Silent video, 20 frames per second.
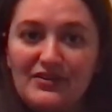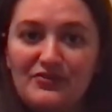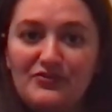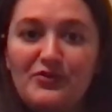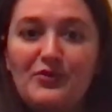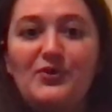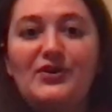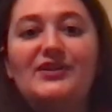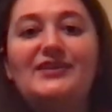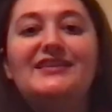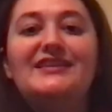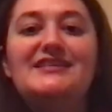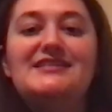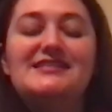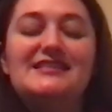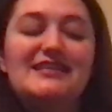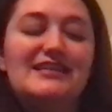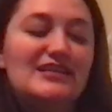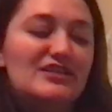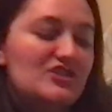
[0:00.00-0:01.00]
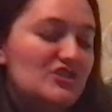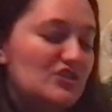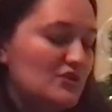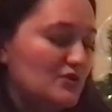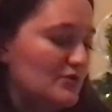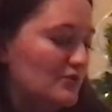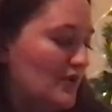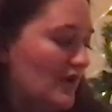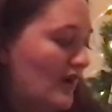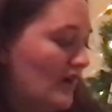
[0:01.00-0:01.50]
for listening
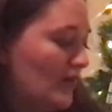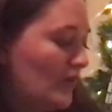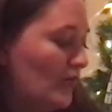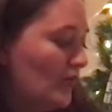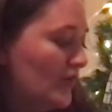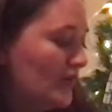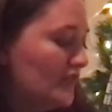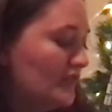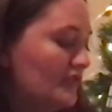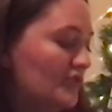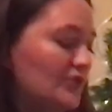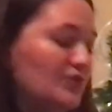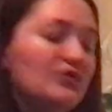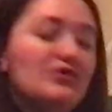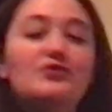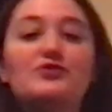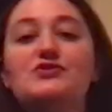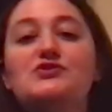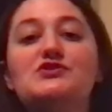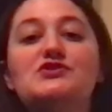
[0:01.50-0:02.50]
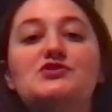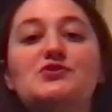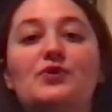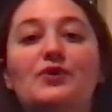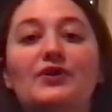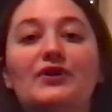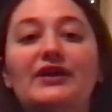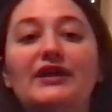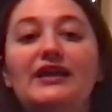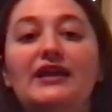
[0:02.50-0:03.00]
to our wonderful news
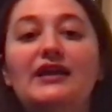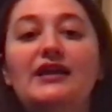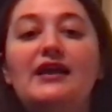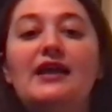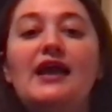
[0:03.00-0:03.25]
story